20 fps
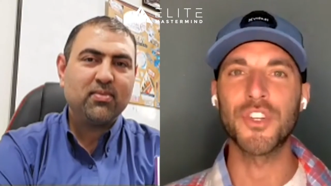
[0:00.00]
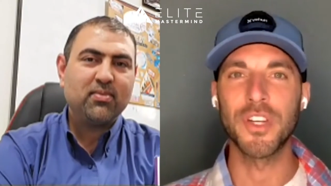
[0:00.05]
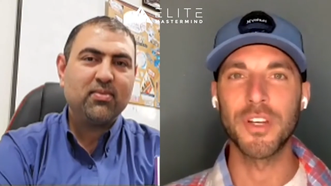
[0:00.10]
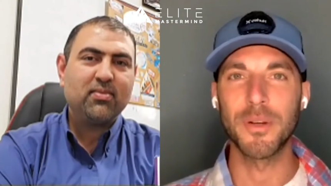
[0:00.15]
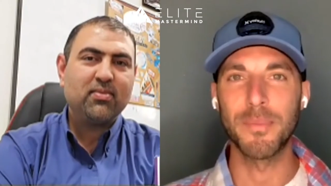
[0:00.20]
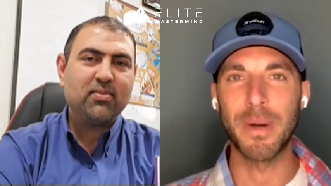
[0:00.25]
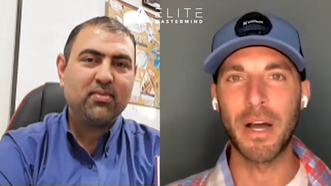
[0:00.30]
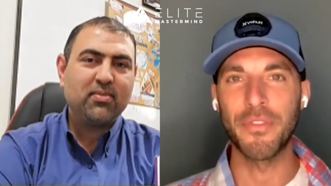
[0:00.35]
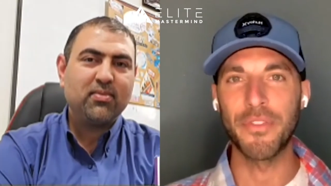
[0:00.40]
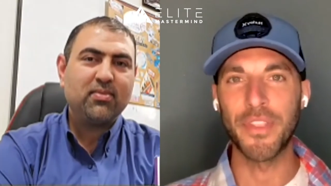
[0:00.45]

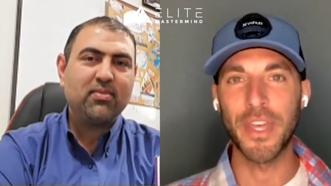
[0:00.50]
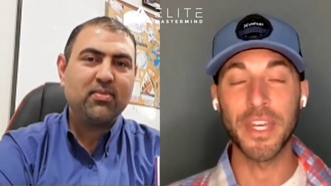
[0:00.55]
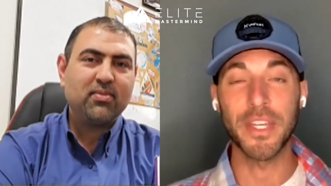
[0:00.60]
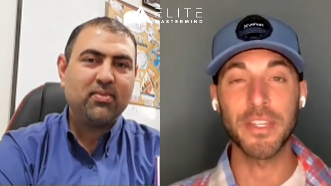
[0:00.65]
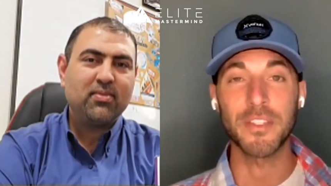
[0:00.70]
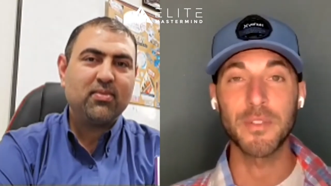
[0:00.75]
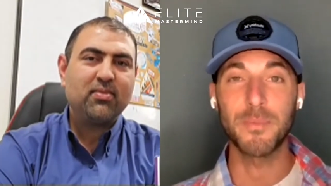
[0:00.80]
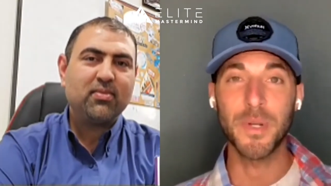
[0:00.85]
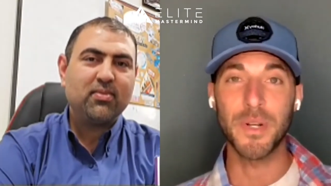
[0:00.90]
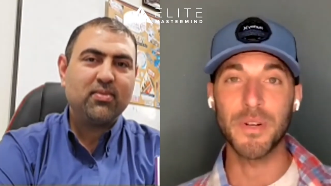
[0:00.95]
Speaker 1: about that
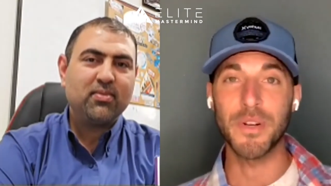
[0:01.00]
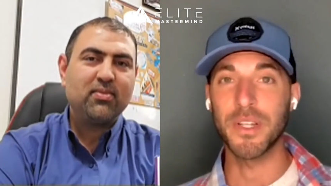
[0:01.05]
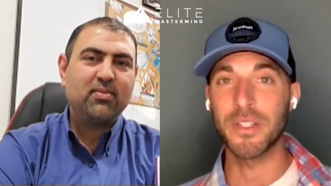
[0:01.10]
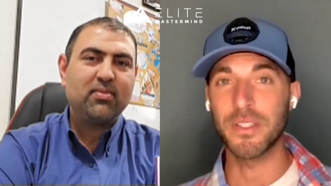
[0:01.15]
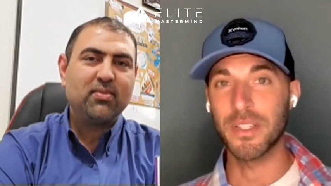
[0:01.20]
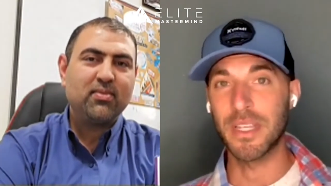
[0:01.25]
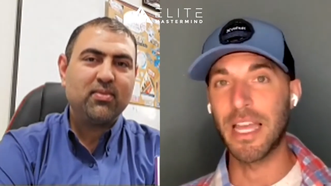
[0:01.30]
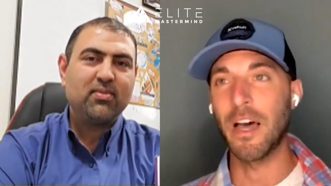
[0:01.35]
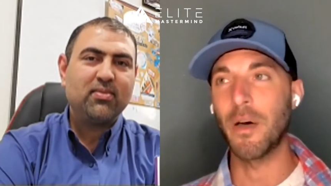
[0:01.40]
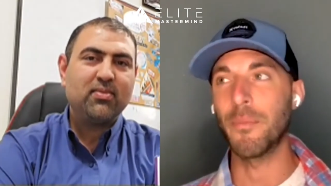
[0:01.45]
experience and
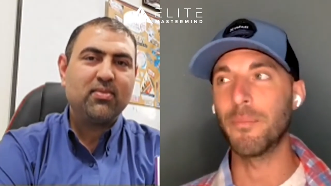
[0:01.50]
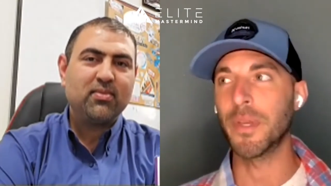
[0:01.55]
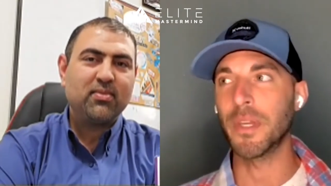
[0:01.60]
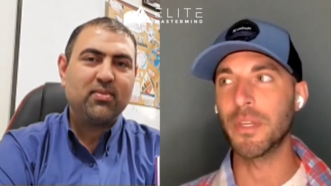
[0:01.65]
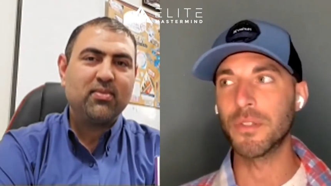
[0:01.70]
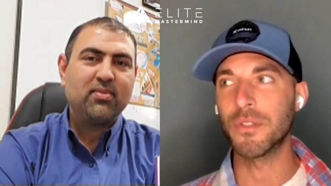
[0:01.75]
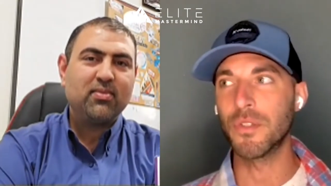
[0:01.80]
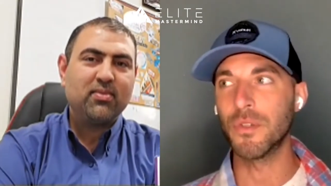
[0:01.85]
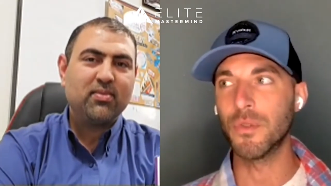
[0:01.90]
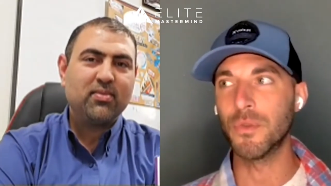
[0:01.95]
helping
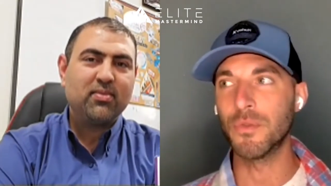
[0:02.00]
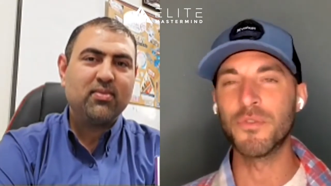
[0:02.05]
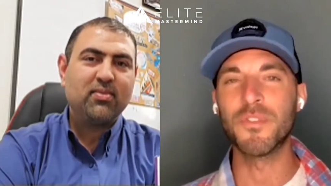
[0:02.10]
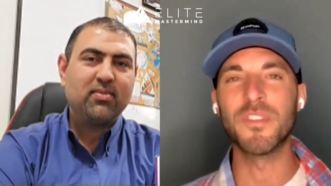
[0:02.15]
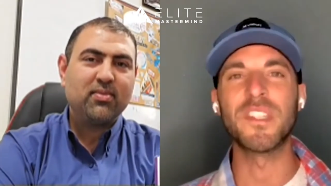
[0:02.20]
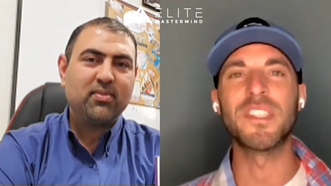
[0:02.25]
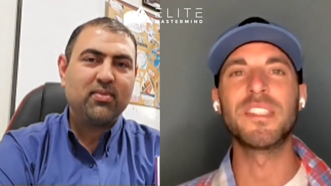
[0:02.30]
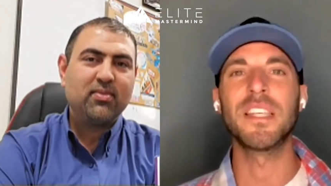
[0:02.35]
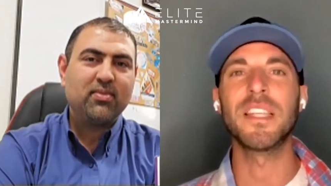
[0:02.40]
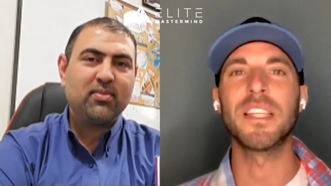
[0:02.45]
to
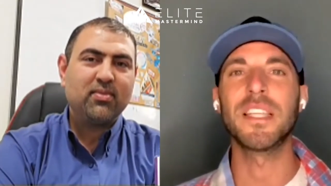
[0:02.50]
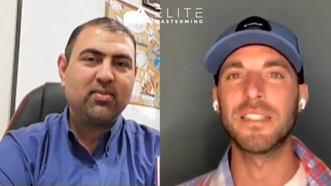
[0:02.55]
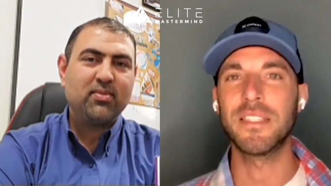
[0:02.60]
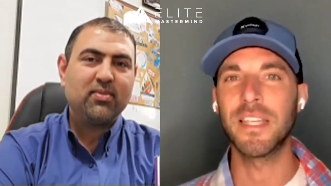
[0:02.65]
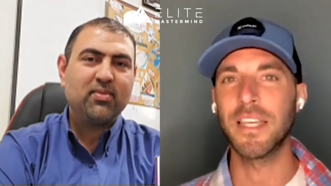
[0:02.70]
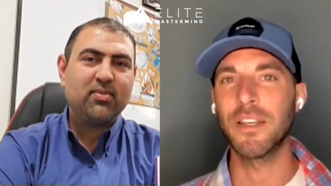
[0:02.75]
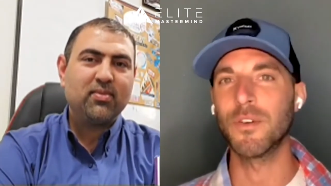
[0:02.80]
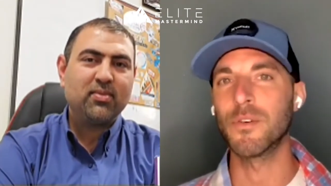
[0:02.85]
facilitate or